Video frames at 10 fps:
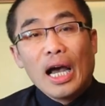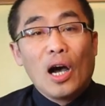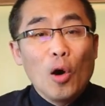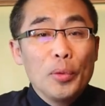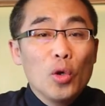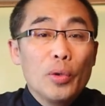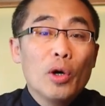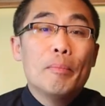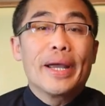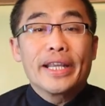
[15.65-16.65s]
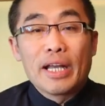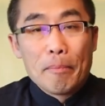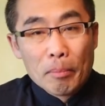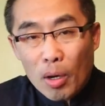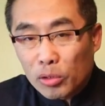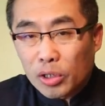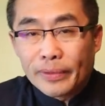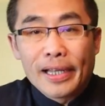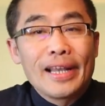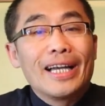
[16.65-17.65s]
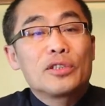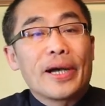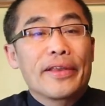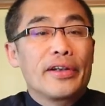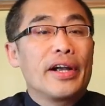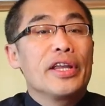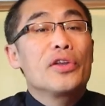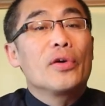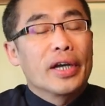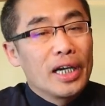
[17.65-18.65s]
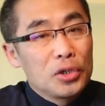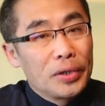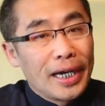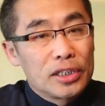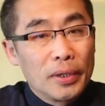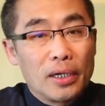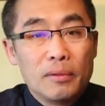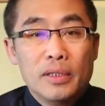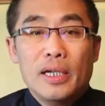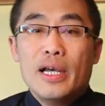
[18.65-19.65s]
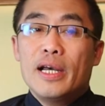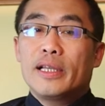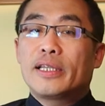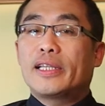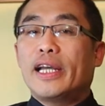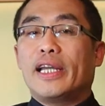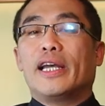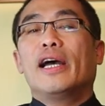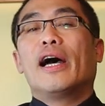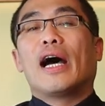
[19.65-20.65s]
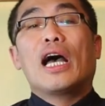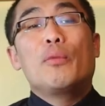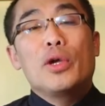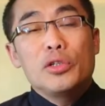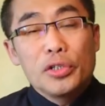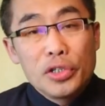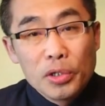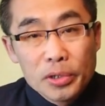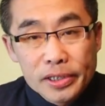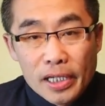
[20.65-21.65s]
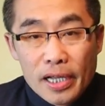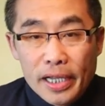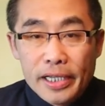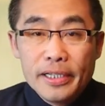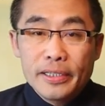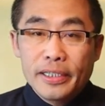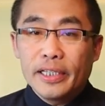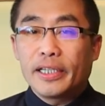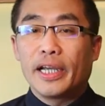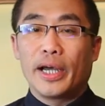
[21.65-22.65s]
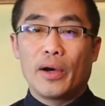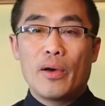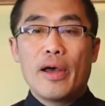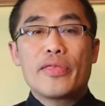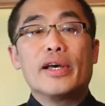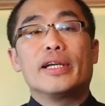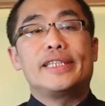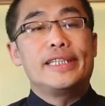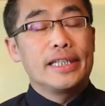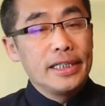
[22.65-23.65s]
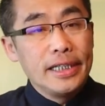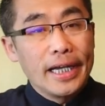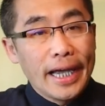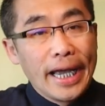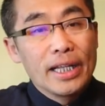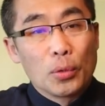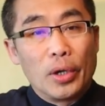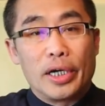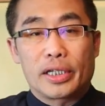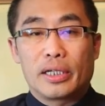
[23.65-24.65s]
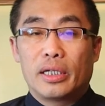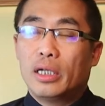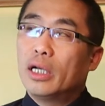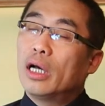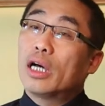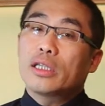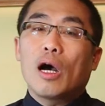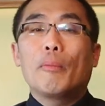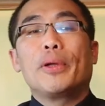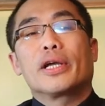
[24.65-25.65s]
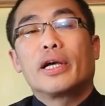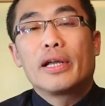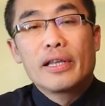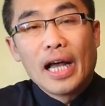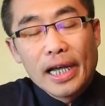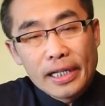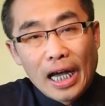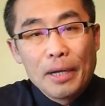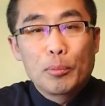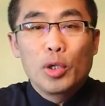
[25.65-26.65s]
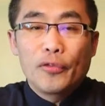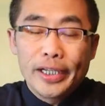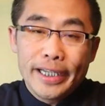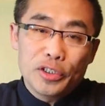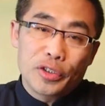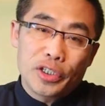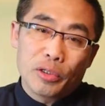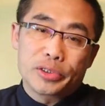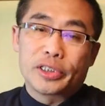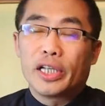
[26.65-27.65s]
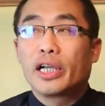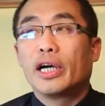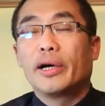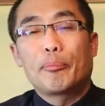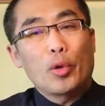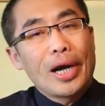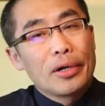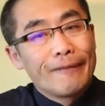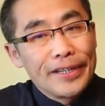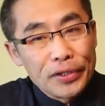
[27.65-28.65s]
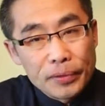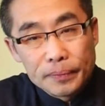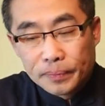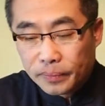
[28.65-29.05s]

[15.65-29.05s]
I hope you will make the most of the nice weather in your country as well. Today, I will introduce in detail the Xingyi 8-word, a topic that I briefly introduced in a prior video.